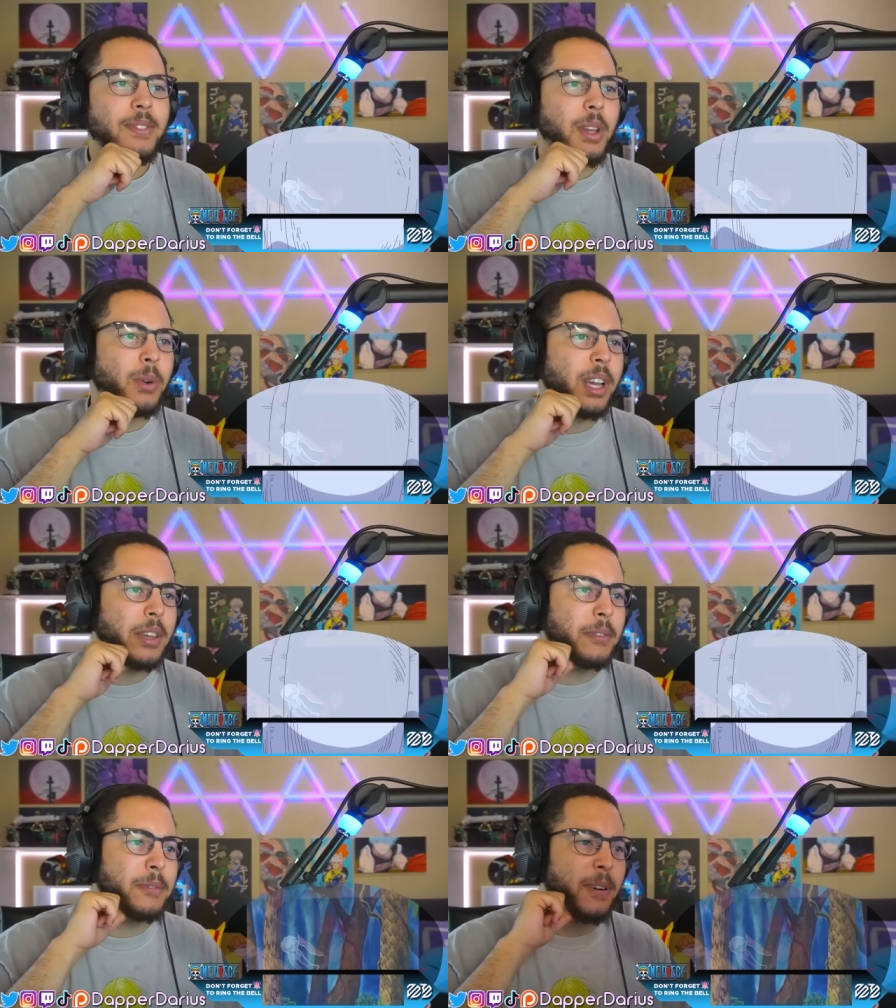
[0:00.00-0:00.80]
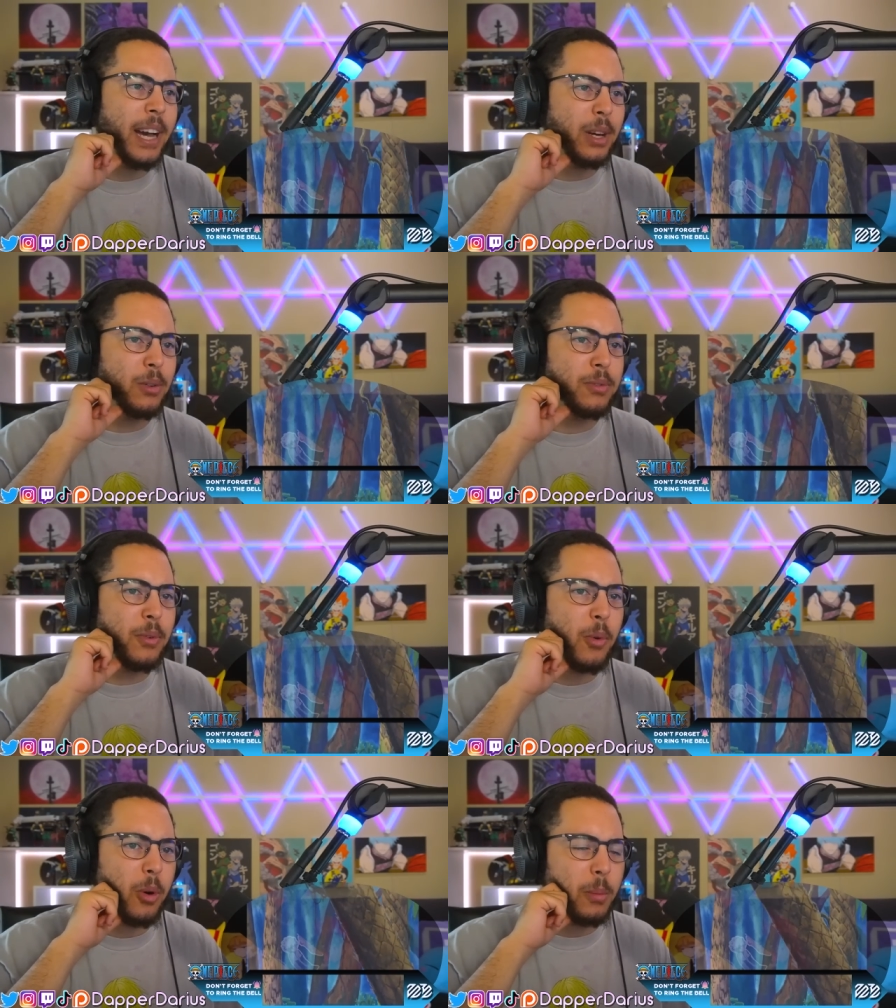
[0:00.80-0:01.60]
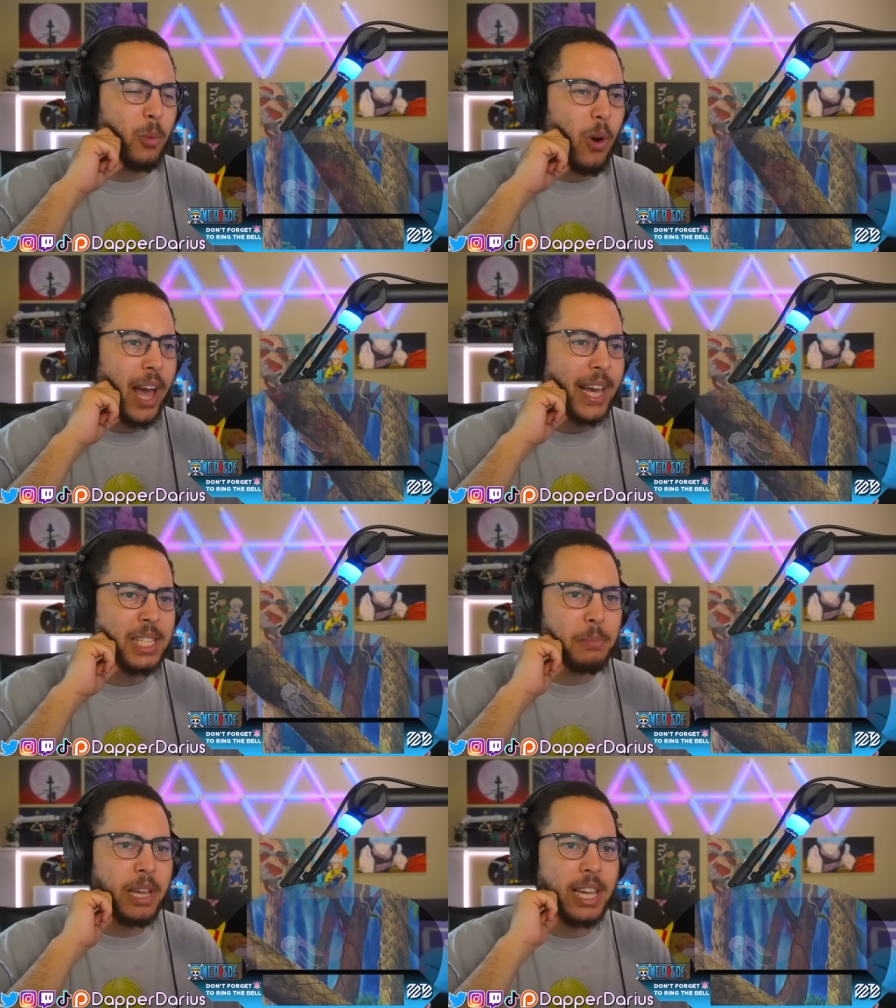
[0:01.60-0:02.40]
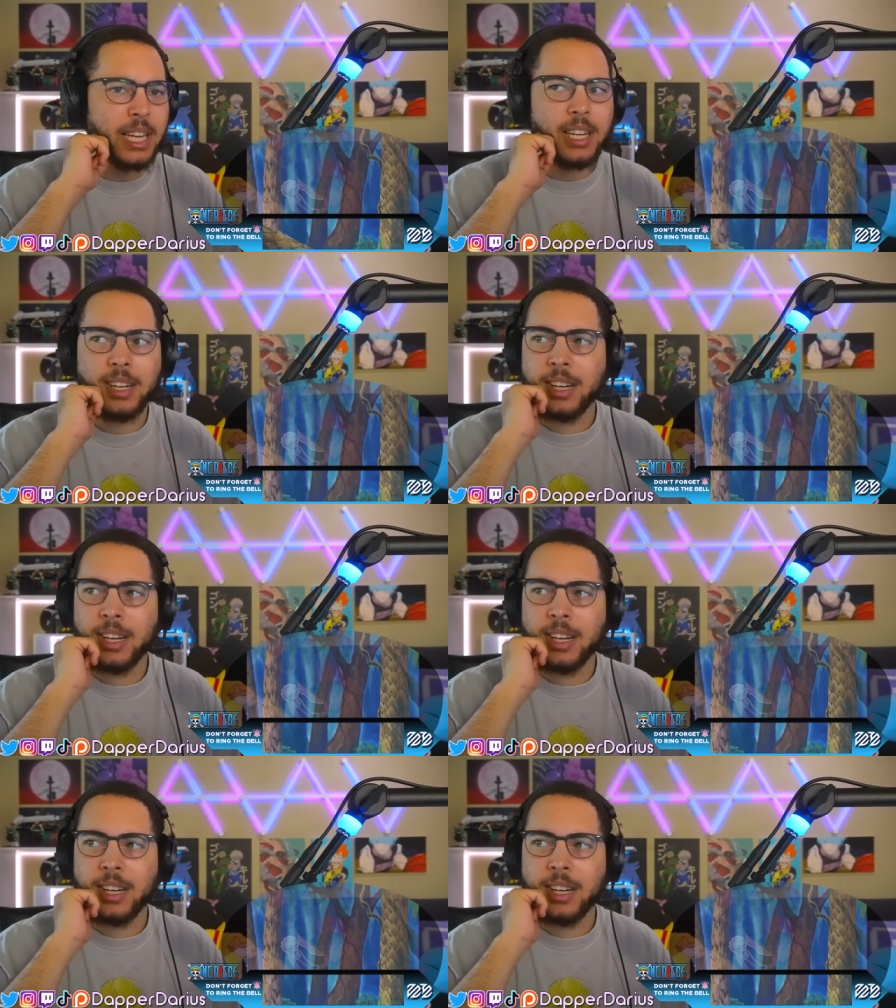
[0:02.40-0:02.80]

Okay, final form Waxman.